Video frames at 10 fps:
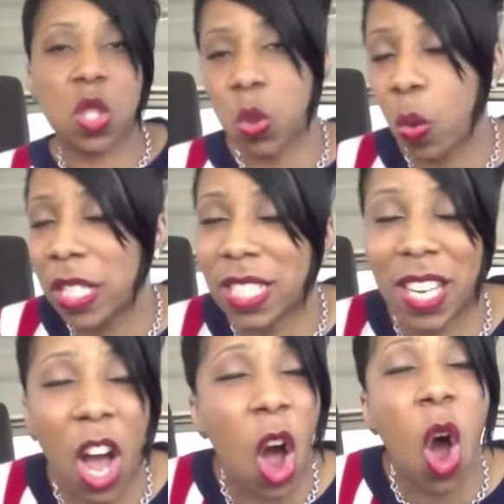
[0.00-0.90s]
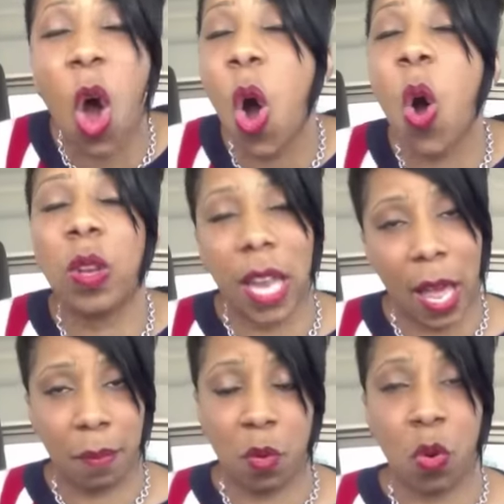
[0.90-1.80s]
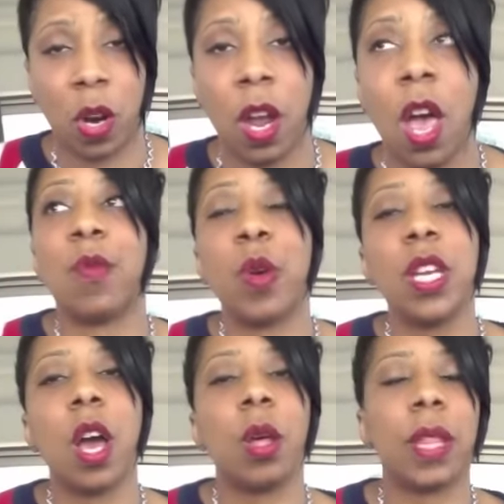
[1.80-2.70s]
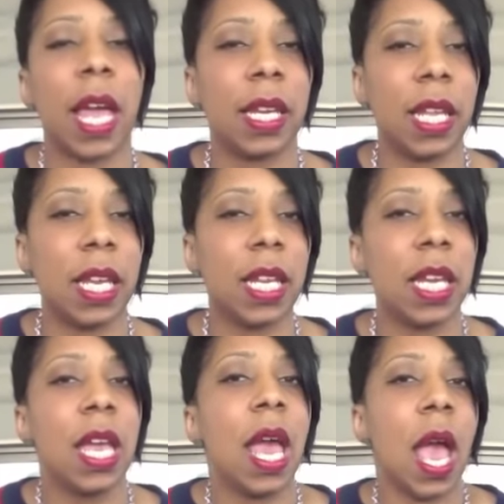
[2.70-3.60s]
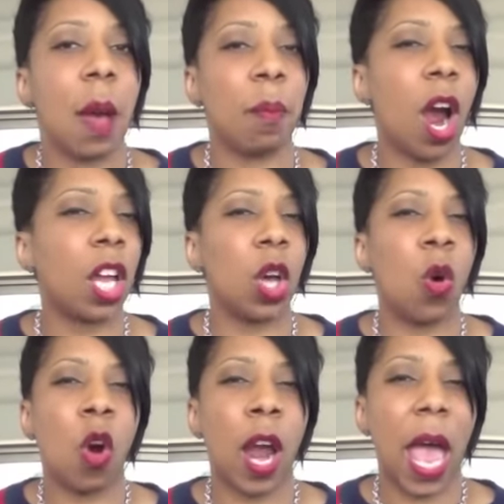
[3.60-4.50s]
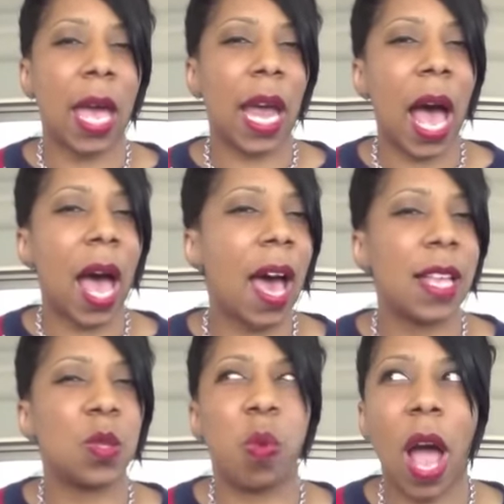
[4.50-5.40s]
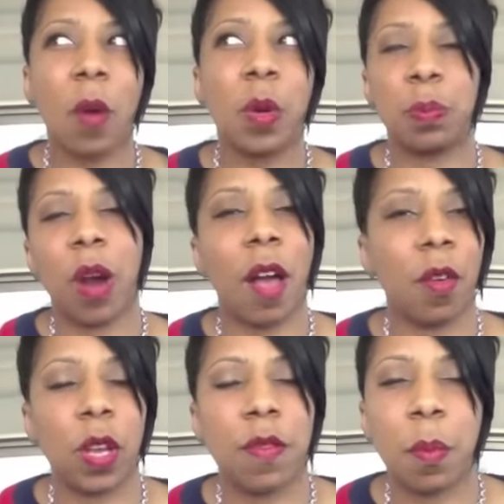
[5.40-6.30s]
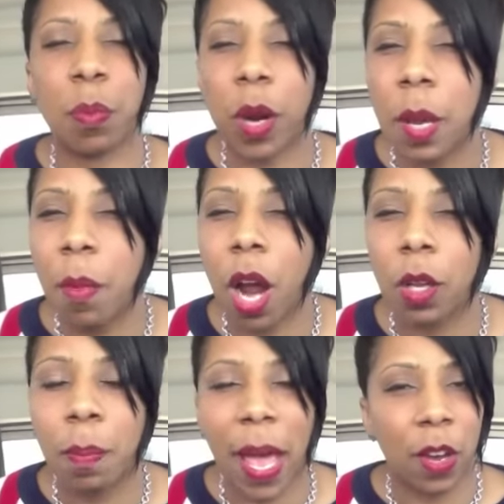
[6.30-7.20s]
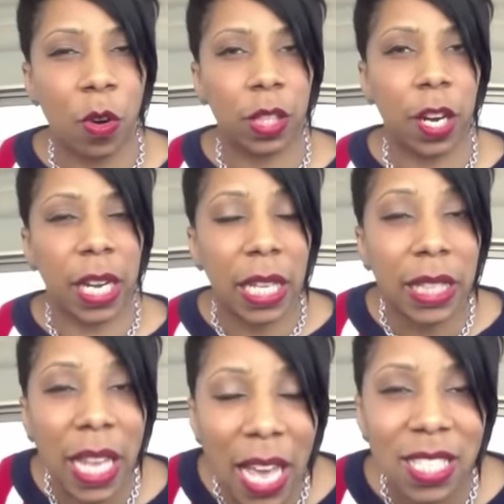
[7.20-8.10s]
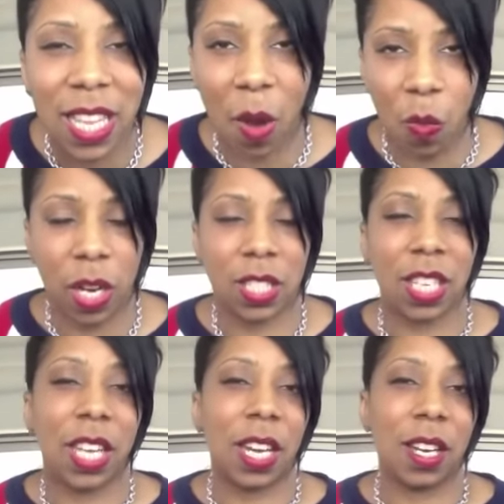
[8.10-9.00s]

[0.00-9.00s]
twist it a whole lot more. We know that Nene and Marlo are at odds. Why would Bravo even bring Marlo back on there unless they wanted to get